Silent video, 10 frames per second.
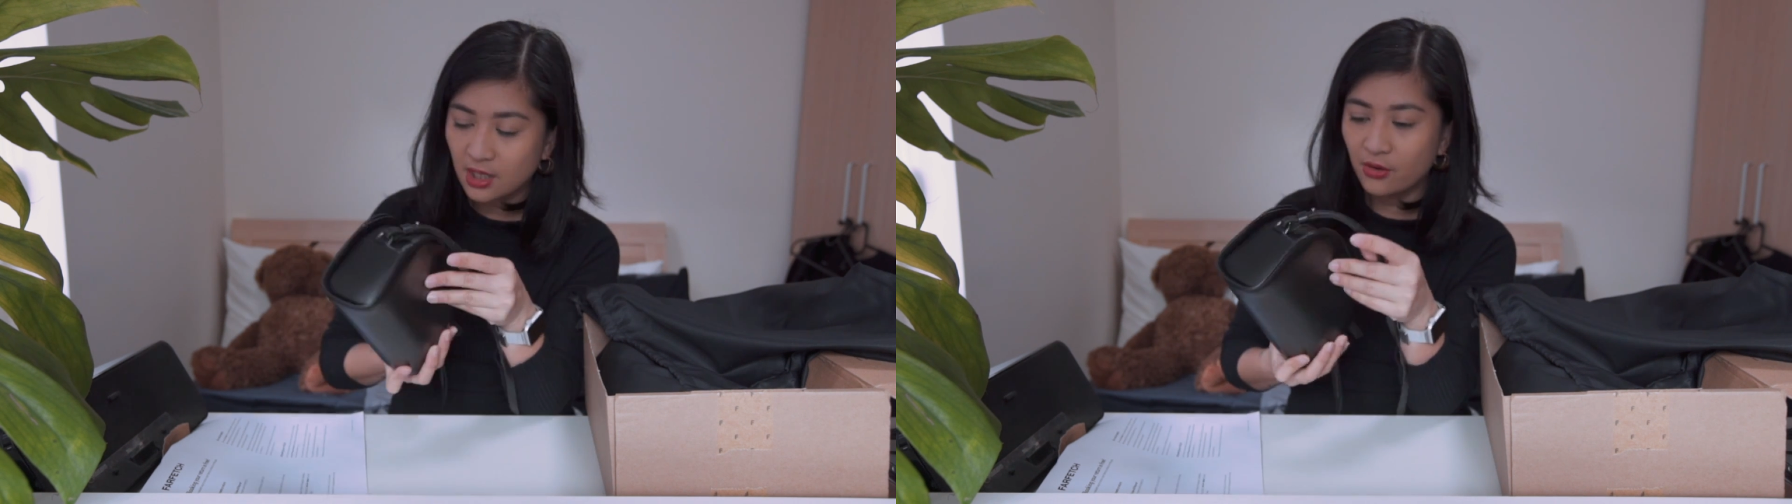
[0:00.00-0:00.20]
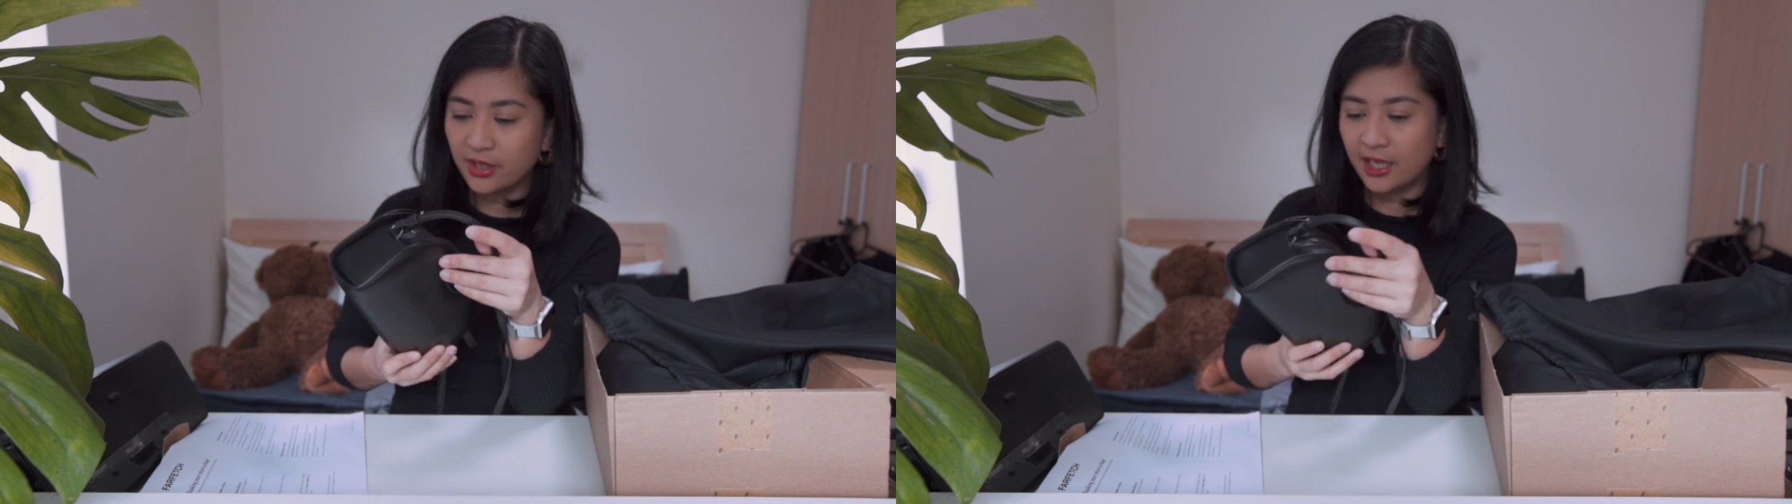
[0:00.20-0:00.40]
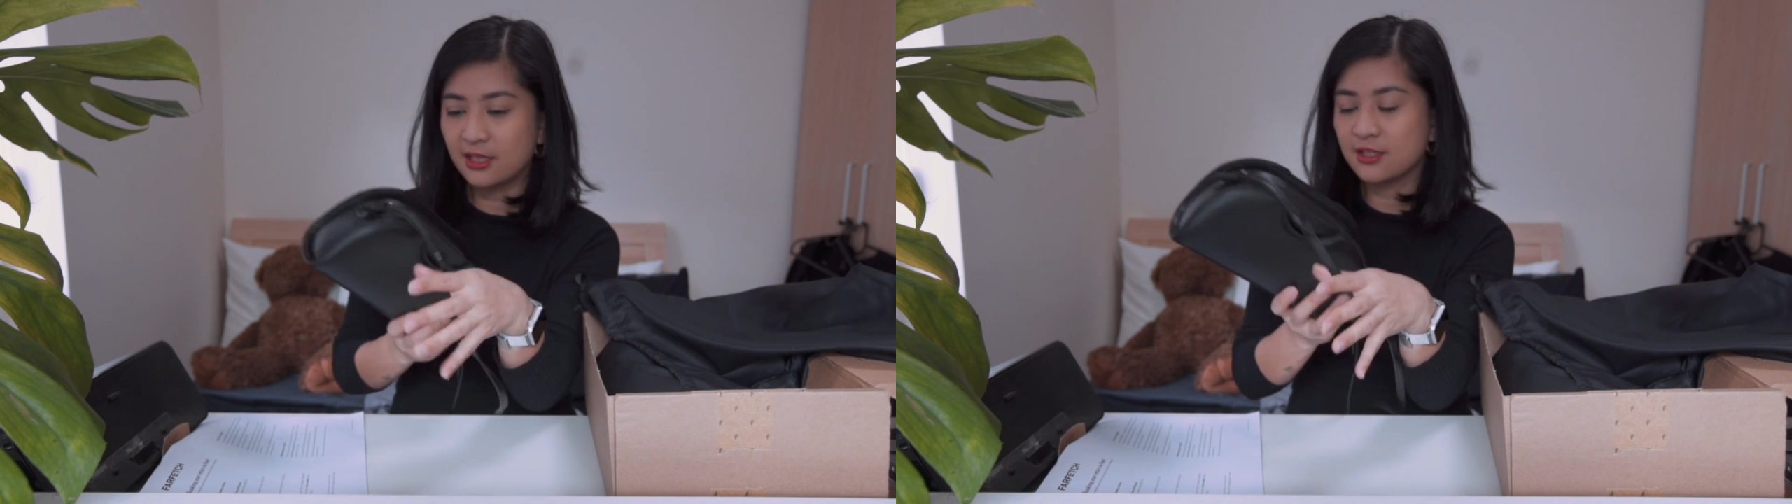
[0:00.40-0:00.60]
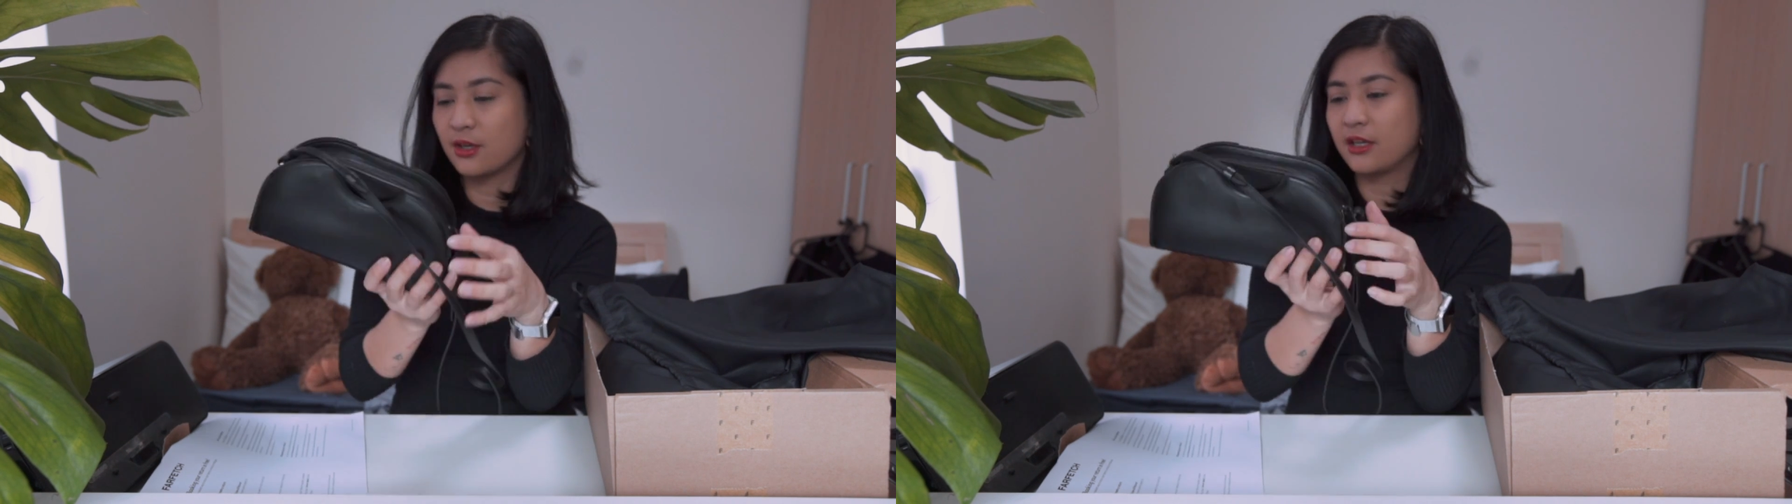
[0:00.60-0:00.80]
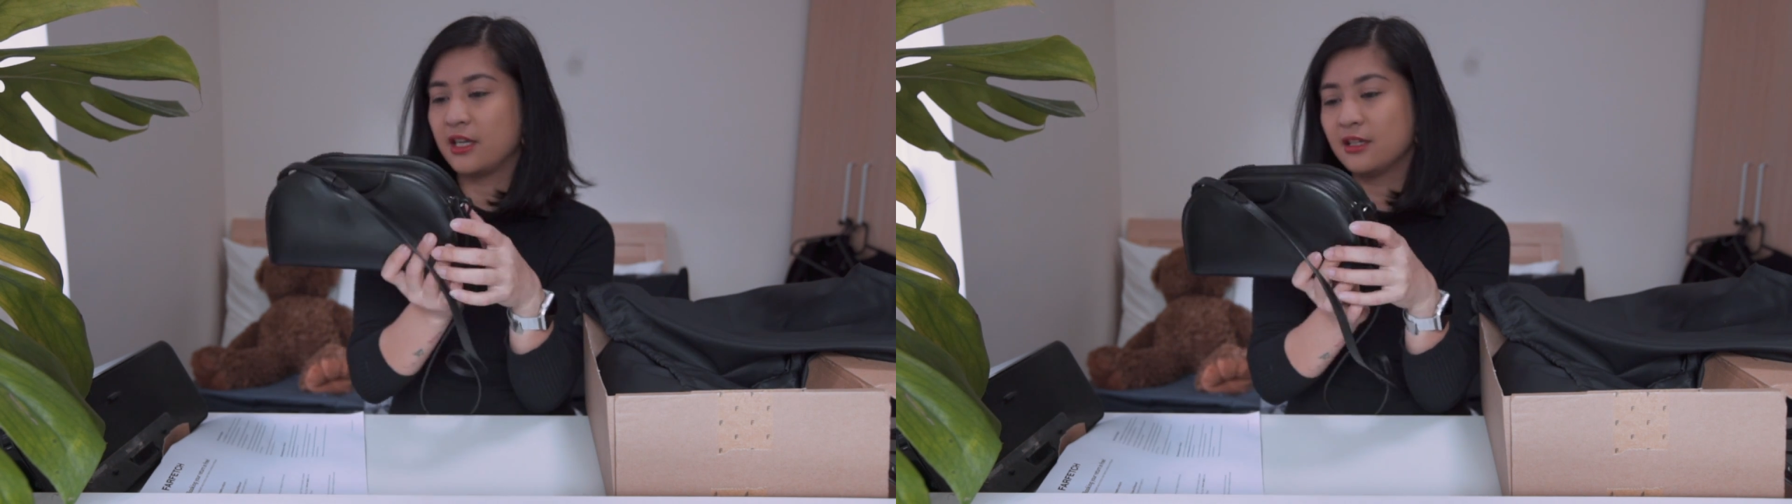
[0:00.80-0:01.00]
Oh, okay,
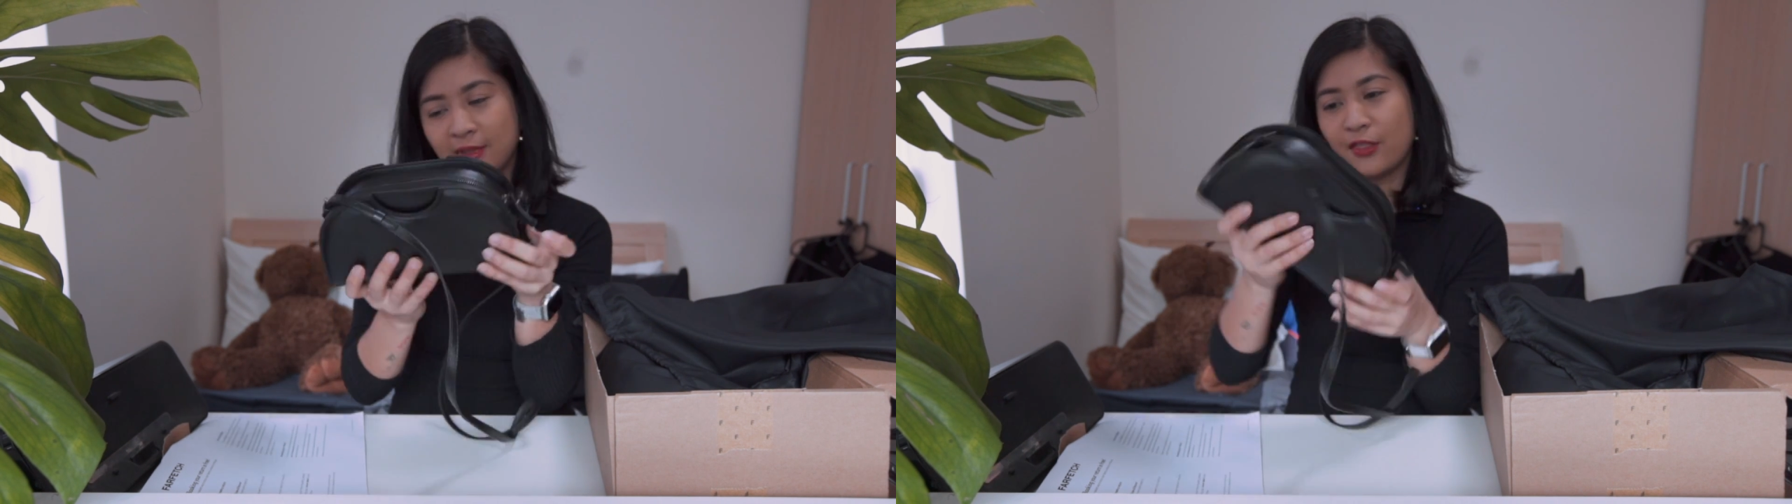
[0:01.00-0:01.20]
sorry.